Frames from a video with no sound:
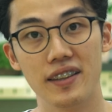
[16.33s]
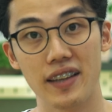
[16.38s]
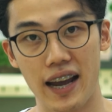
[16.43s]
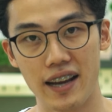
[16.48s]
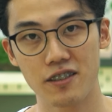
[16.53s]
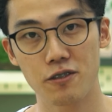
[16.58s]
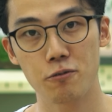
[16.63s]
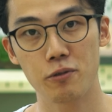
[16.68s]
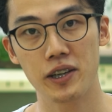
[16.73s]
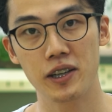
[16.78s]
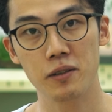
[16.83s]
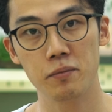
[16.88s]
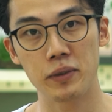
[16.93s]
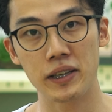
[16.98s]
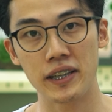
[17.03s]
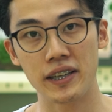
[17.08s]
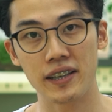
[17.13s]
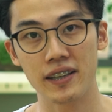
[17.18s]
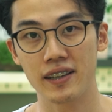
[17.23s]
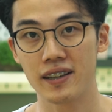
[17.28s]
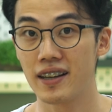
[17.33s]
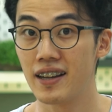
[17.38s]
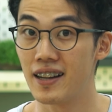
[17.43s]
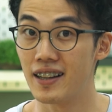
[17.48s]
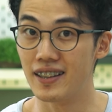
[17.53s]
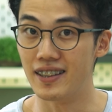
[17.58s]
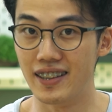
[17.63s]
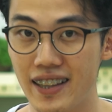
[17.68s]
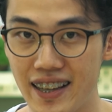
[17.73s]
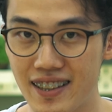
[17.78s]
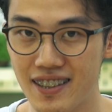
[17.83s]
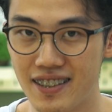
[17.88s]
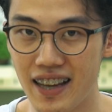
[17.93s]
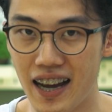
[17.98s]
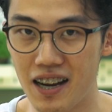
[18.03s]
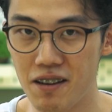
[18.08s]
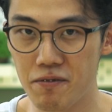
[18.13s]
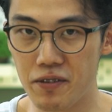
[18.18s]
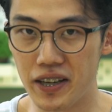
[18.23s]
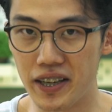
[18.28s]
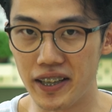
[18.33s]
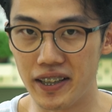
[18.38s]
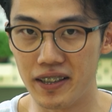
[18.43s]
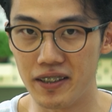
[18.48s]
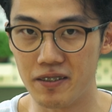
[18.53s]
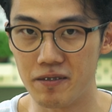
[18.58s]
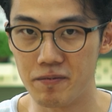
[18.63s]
that's Realme. Let's dive in.